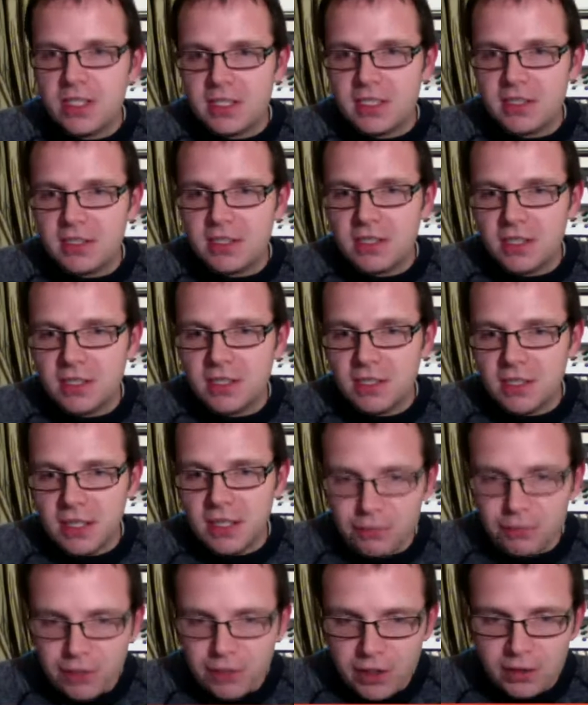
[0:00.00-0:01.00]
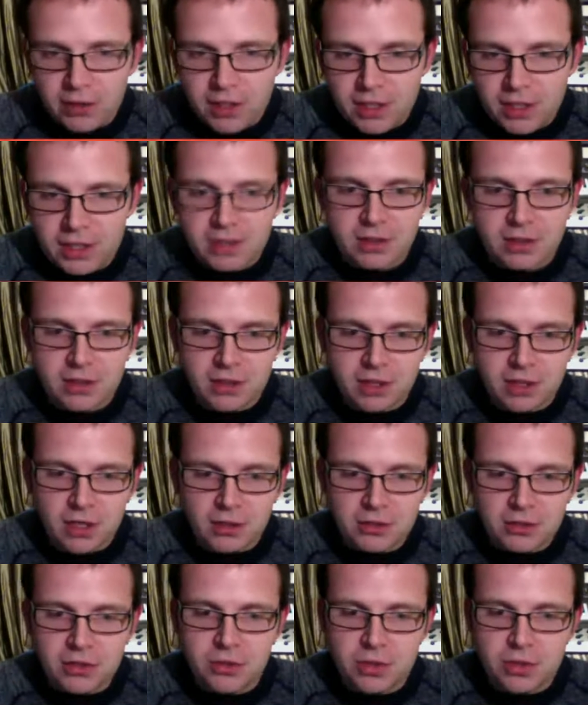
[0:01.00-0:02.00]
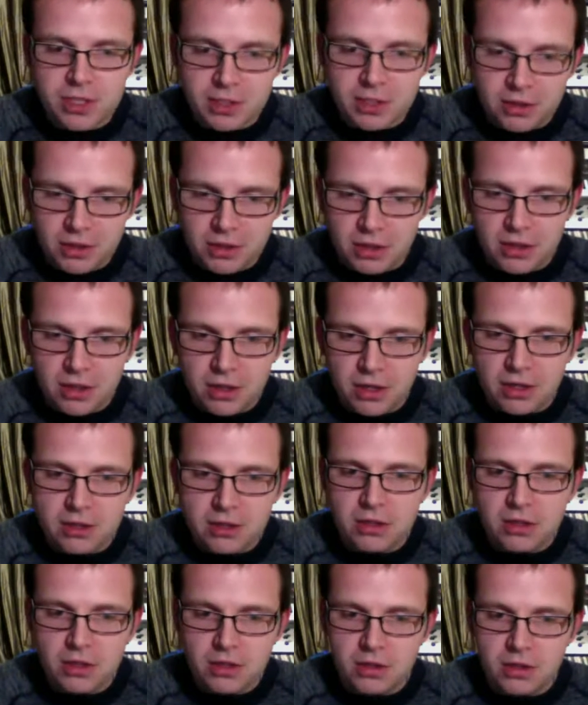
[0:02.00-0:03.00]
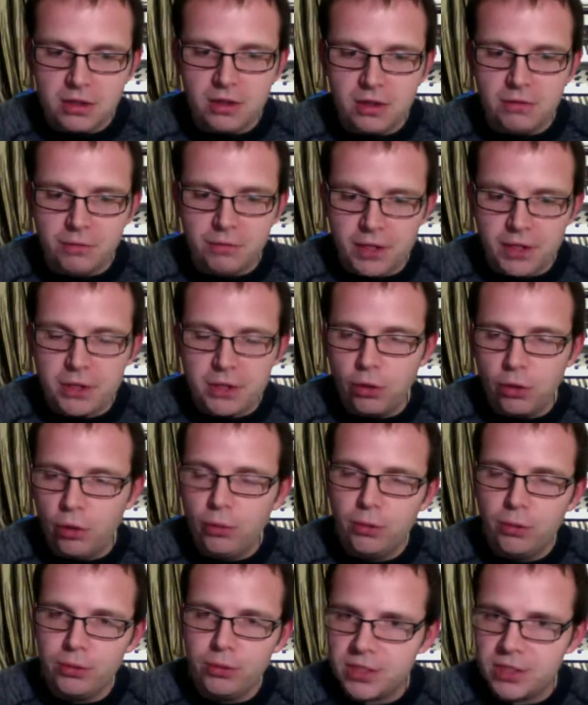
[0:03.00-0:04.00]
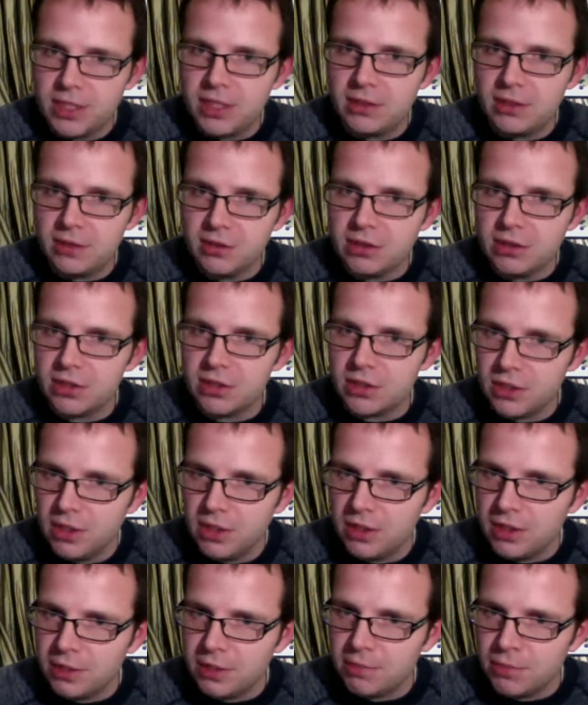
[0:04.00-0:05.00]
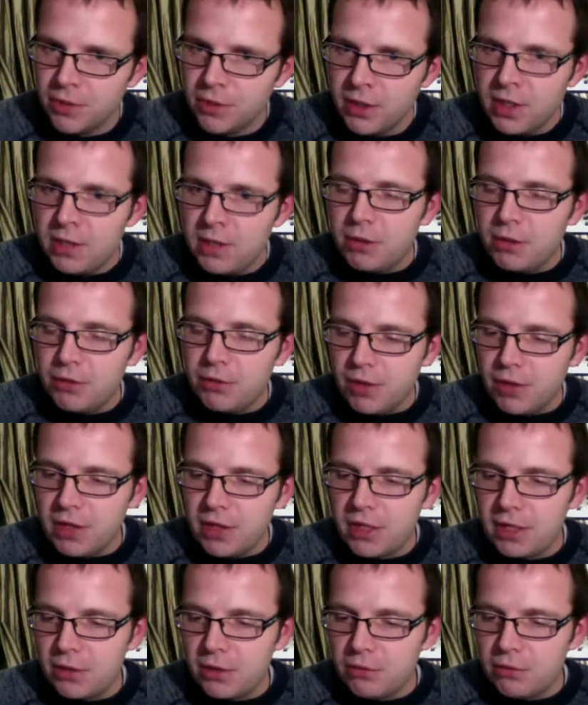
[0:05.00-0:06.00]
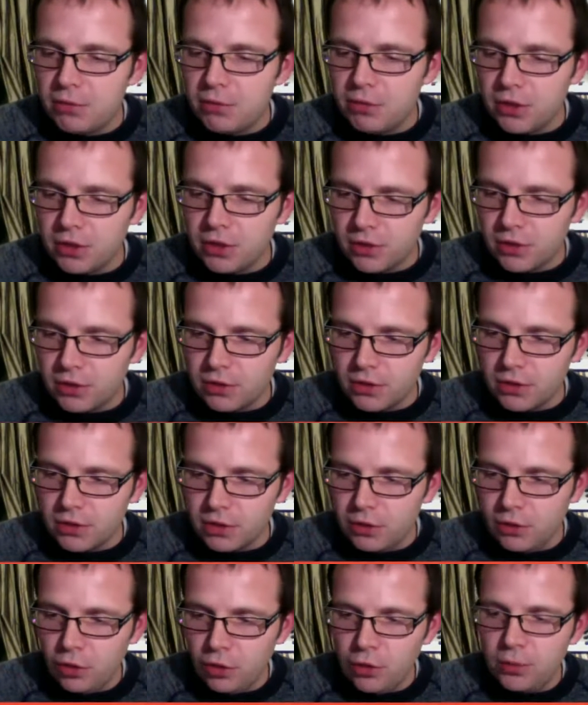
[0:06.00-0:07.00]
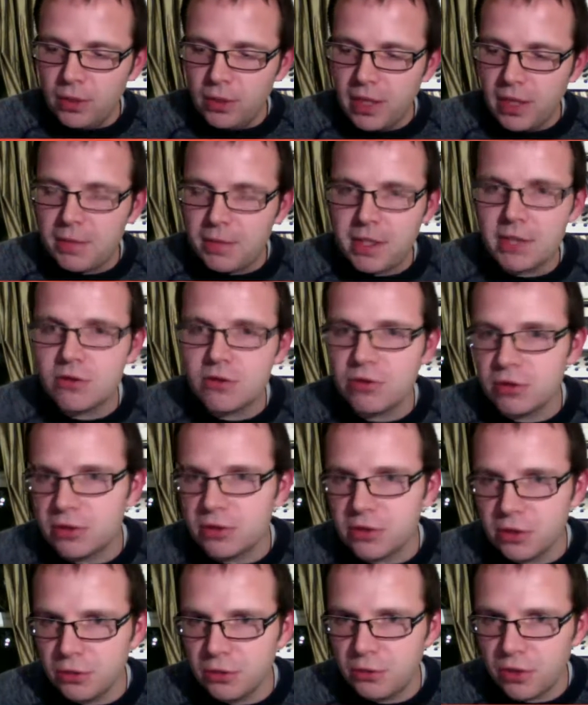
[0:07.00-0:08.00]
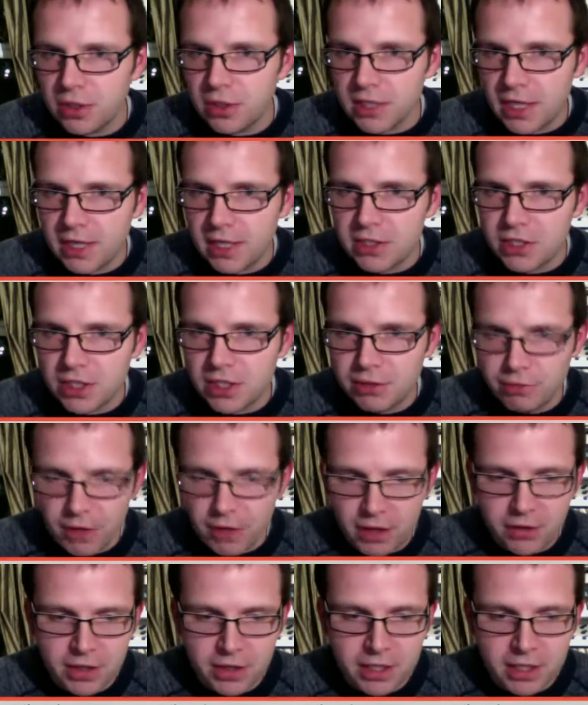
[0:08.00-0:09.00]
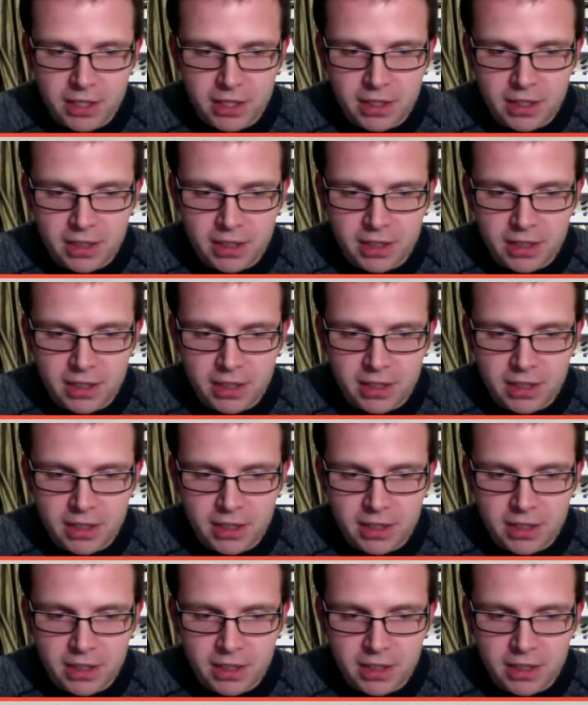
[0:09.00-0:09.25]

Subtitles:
that it felt like I was doing a very normal synth at the time. But in fact, the normal At Megatron software is actually very